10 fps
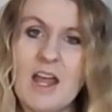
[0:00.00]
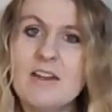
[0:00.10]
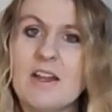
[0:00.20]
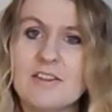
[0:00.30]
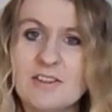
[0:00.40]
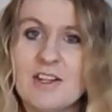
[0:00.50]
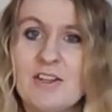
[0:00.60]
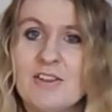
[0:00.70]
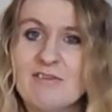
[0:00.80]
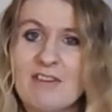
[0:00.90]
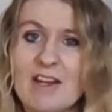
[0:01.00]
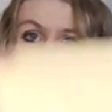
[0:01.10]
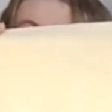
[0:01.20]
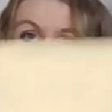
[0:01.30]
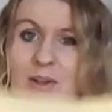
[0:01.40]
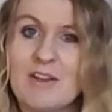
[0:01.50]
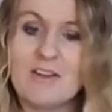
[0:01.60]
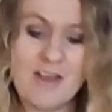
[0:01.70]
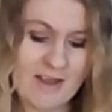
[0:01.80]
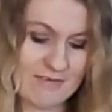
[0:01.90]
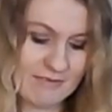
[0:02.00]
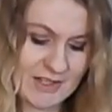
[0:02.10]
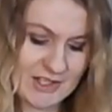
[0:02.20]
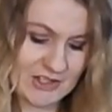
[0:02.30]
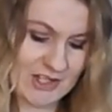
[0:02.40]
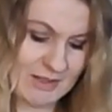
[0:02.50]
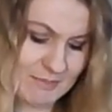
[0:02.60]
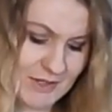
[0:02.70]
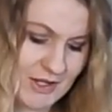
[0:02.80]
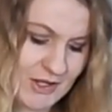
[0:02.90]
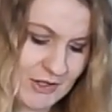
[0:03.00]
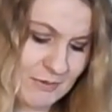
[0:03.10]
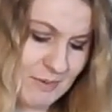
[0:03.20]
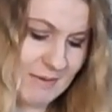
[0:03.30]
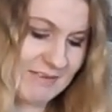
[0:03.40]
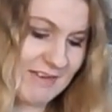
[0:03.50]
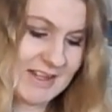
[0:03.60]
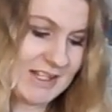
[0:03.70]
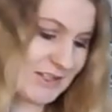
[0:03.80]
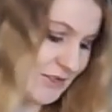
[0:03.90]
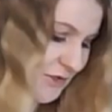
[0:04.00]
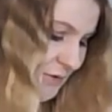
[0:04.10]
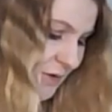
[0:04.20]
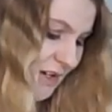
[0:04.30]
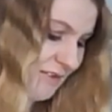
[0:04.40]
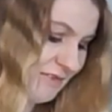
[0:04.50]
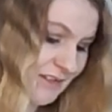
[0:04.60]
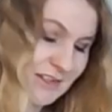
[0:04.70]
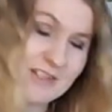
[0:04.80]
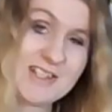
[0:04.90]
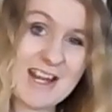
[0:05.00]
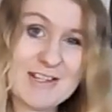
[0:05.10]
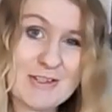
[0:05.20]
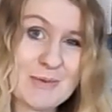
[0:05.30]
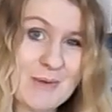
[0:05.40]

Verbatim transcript: another thing you can find at Goodwill, very cheap. You'll probably find these in the store for 10 to $20.